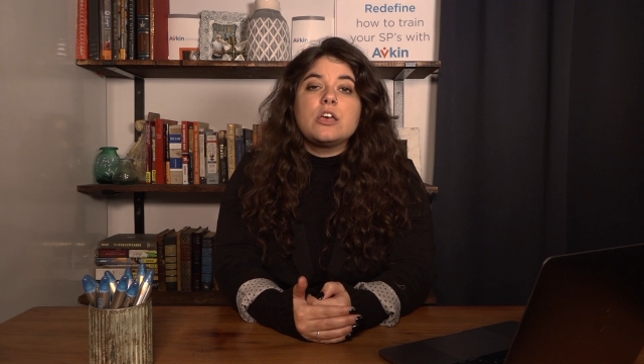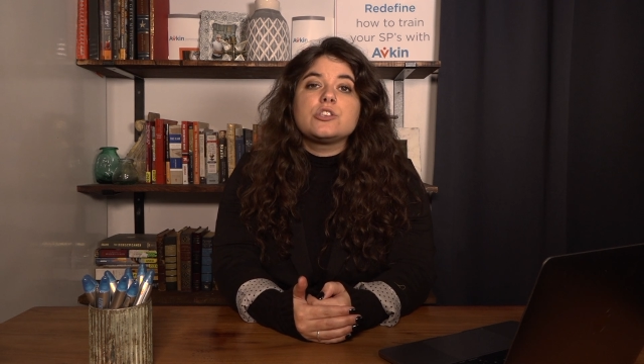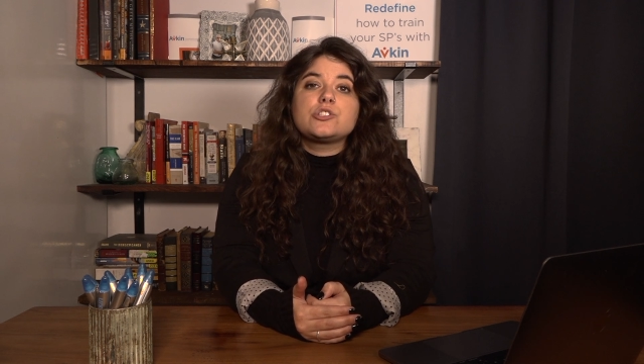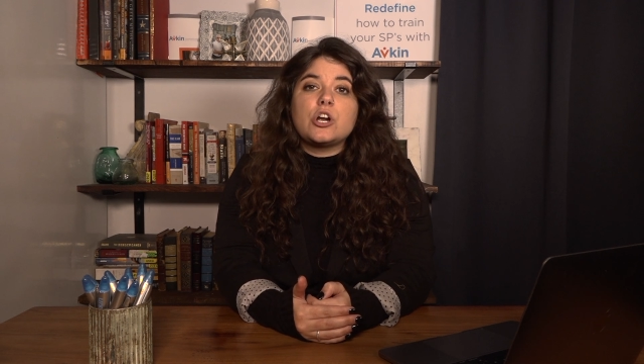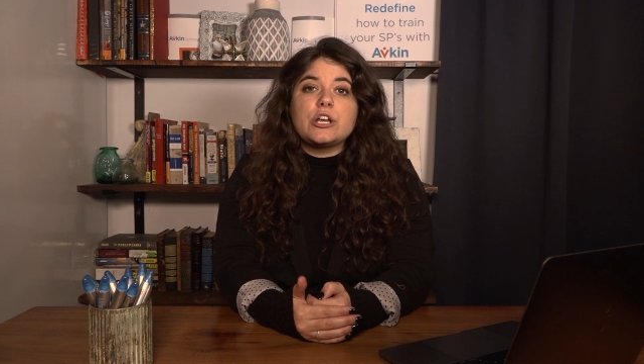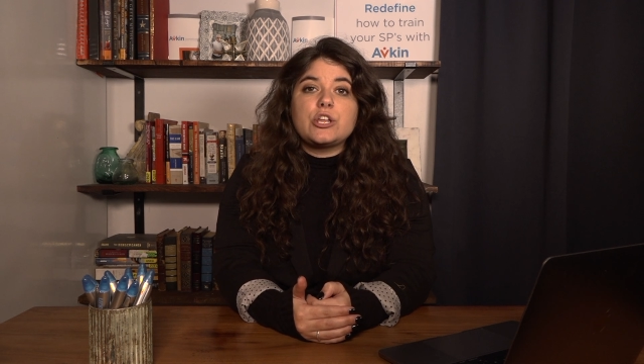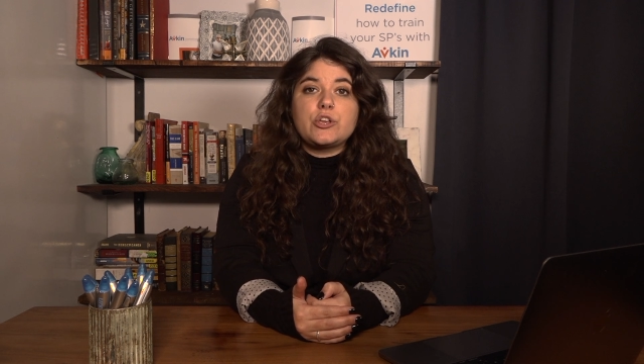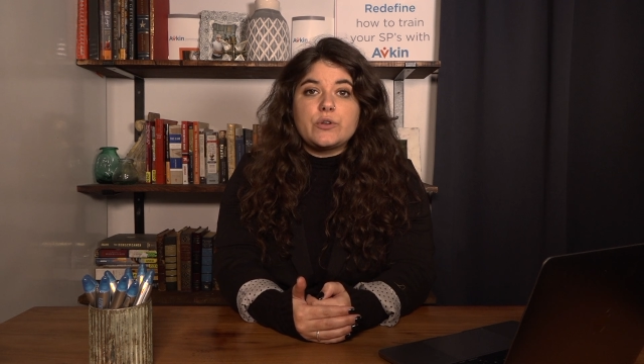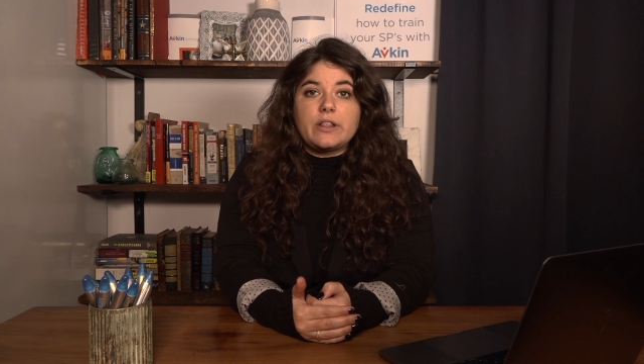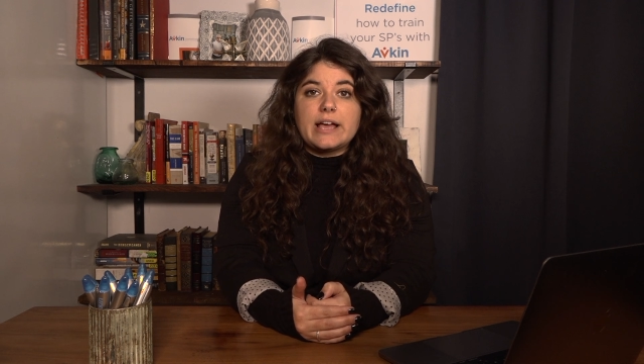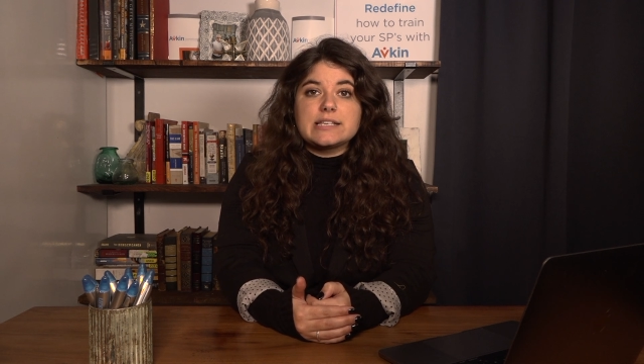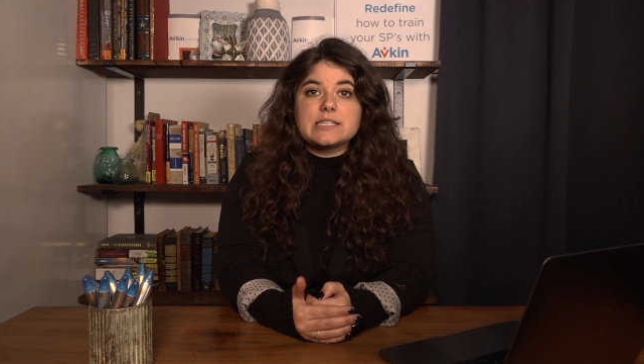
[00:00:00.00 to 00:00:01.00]
starting to
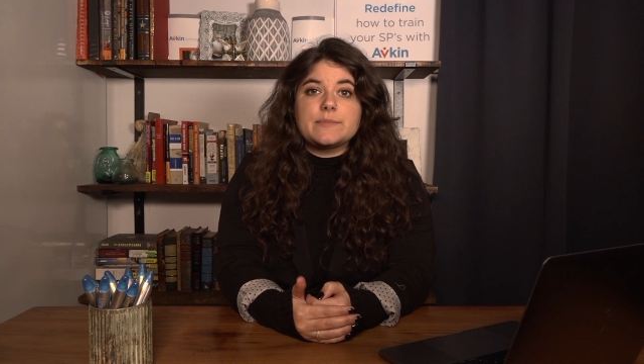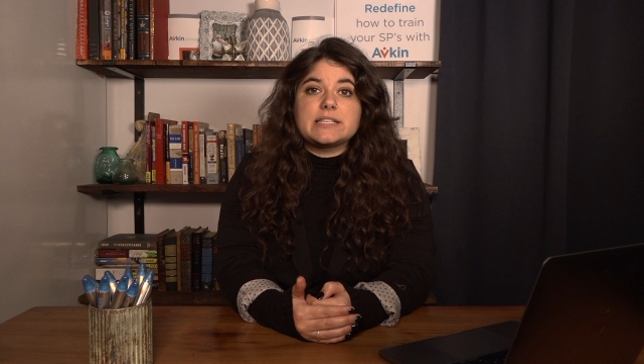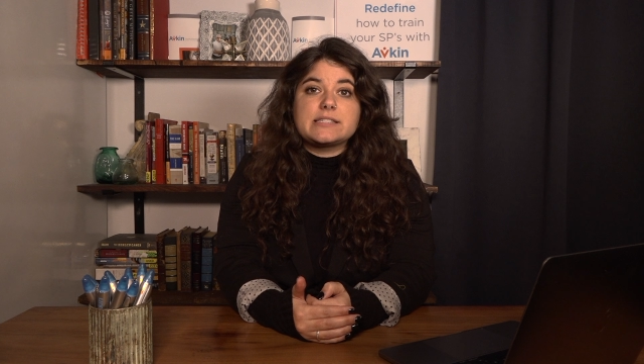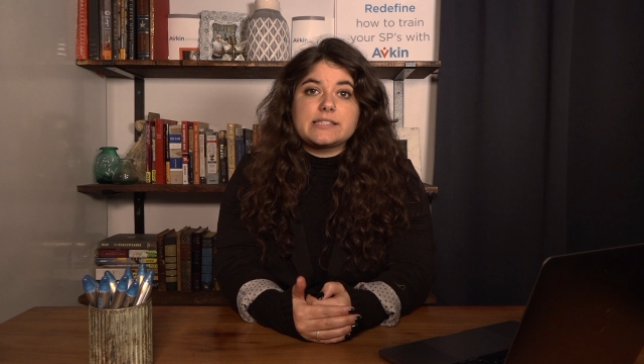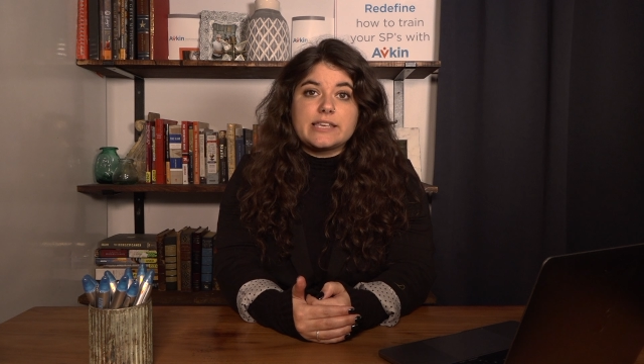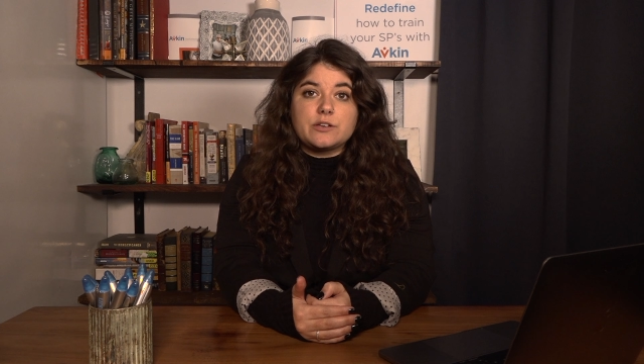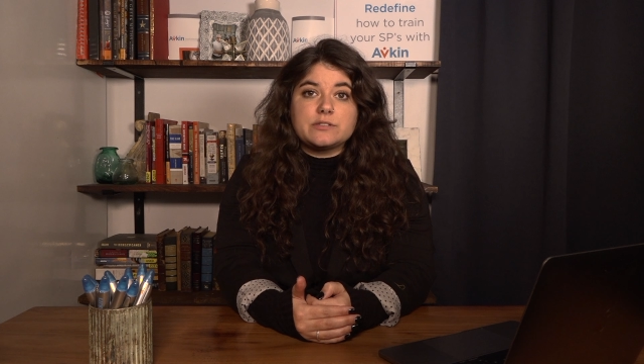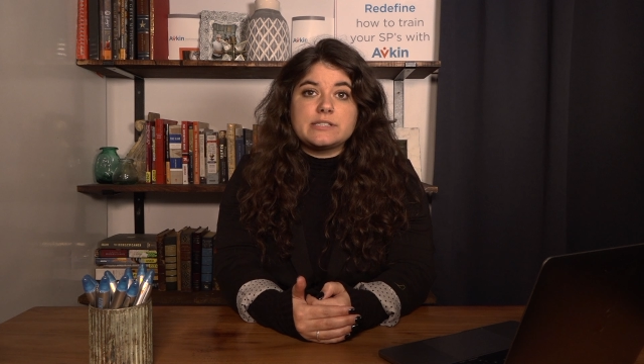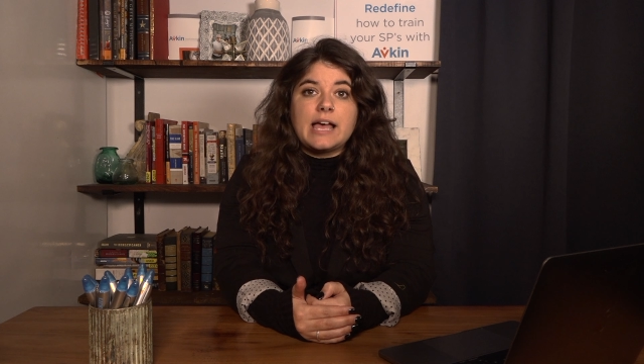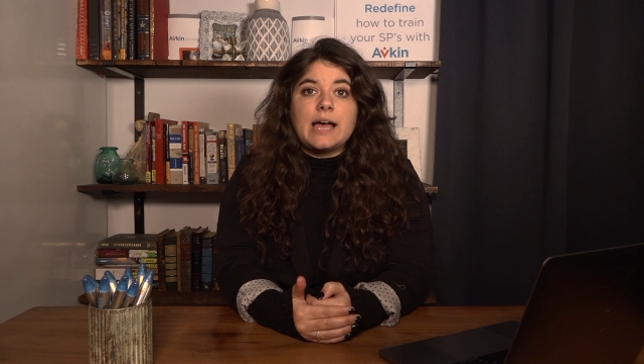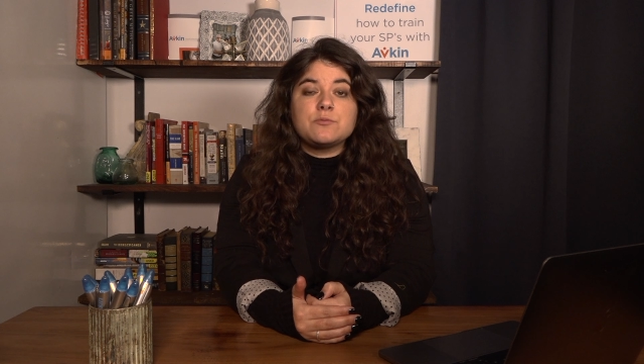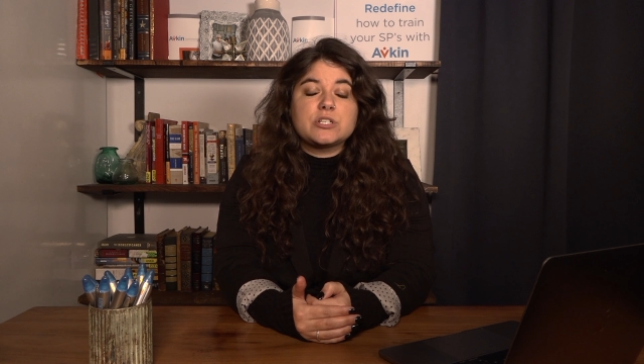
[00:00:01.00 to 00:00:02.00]
utilize them in skills
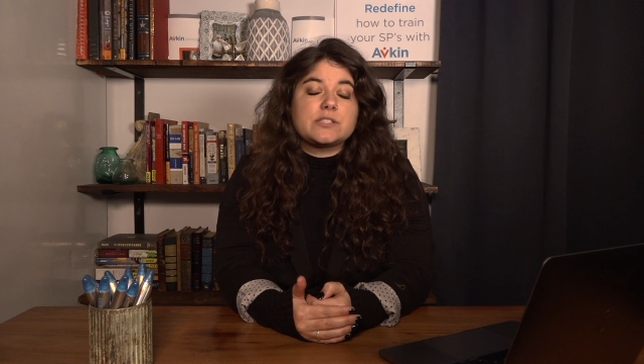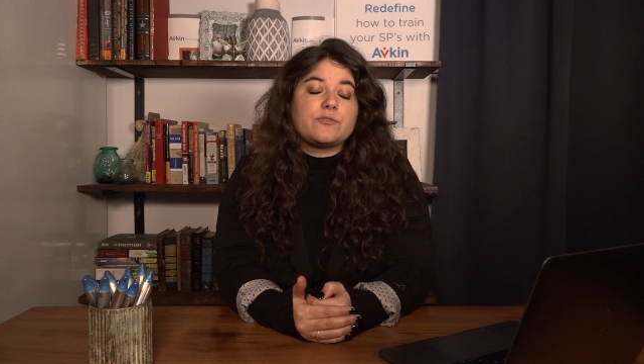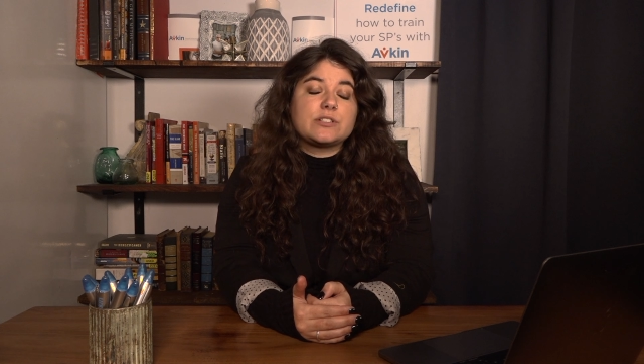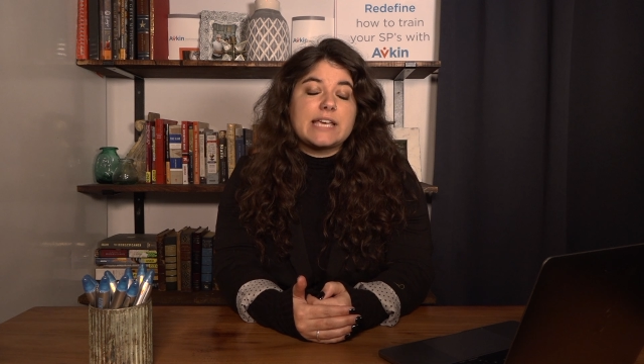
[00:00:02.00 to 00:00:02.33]
lab just for